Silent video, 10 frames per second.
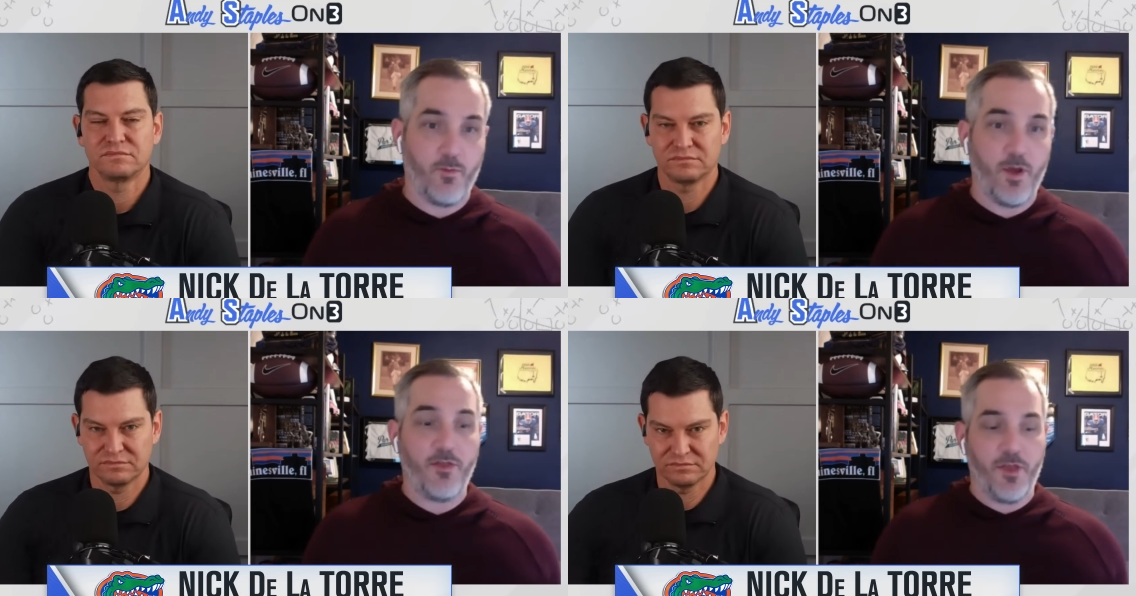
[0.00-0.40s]

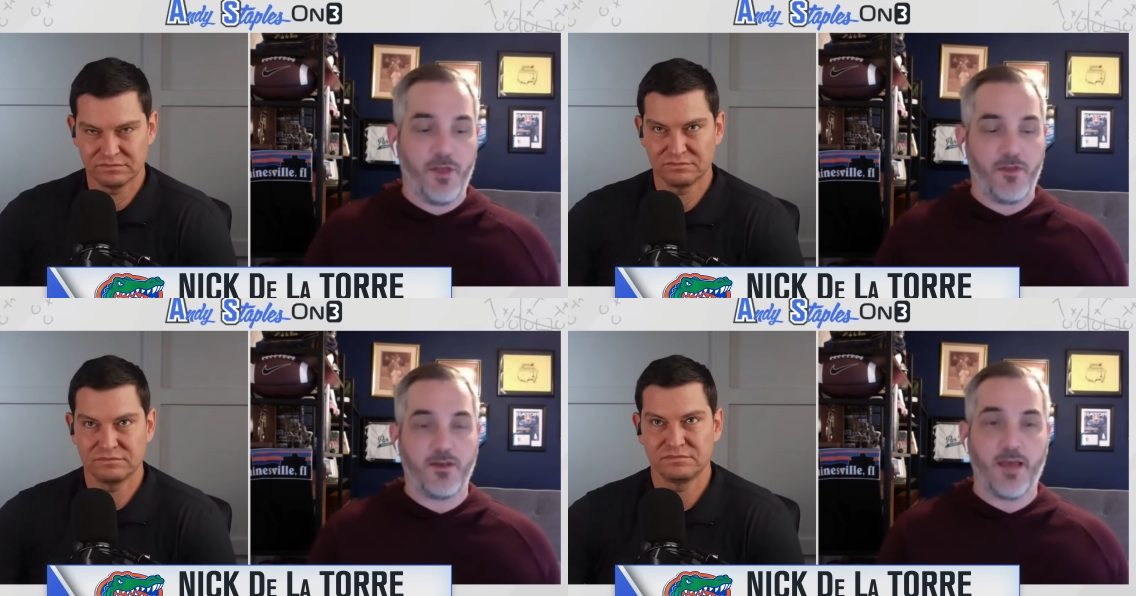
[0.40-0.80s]
Speaker 1: We
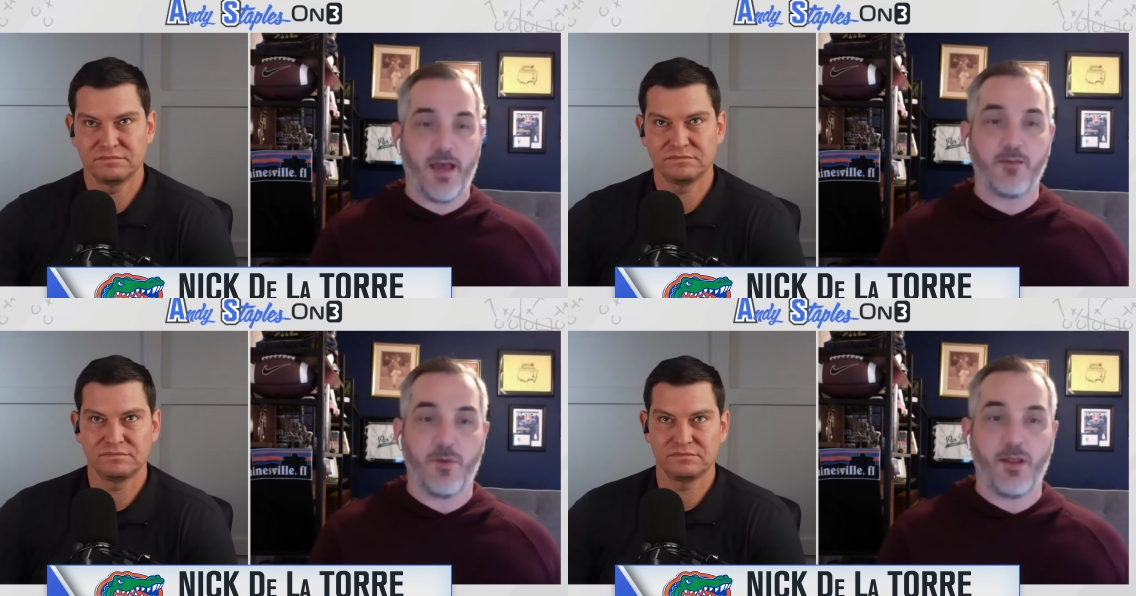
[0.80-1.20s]
think this
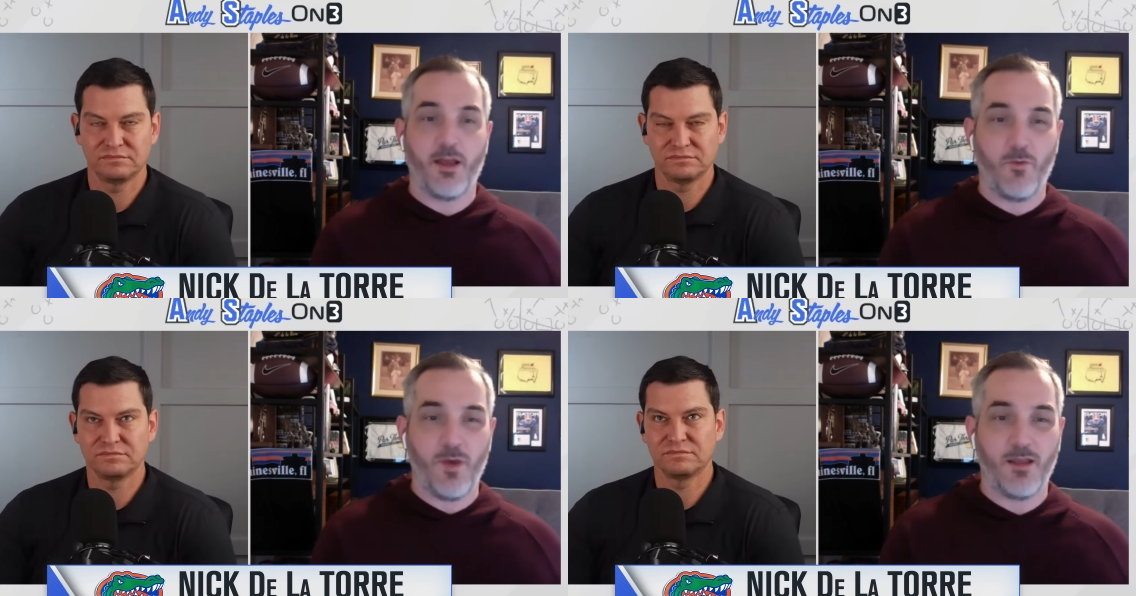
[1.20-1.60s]
has been
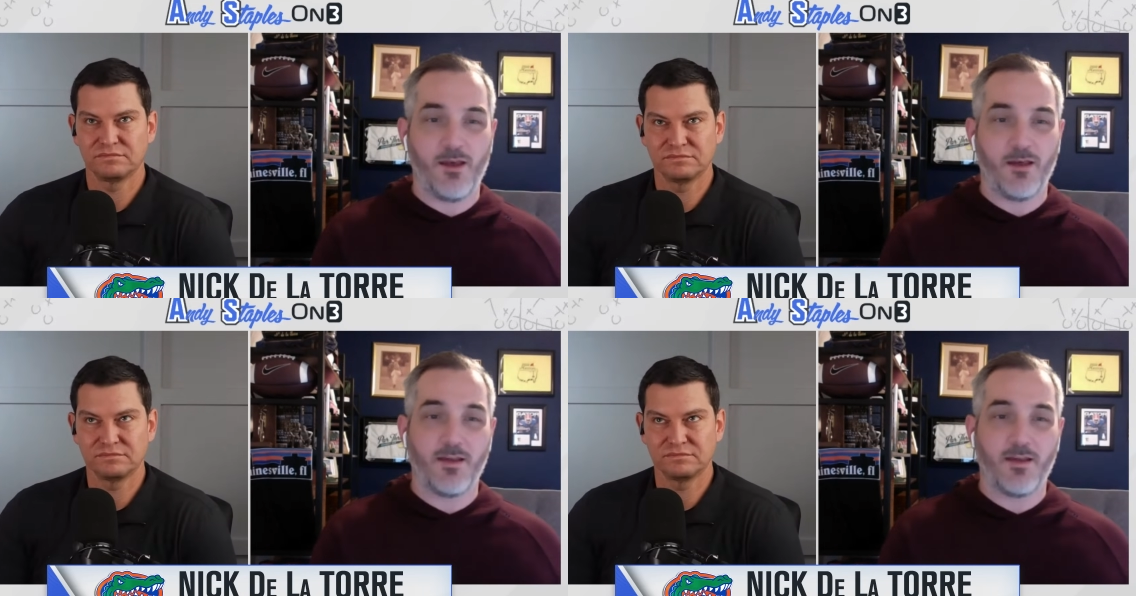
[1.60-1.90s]
a weakness,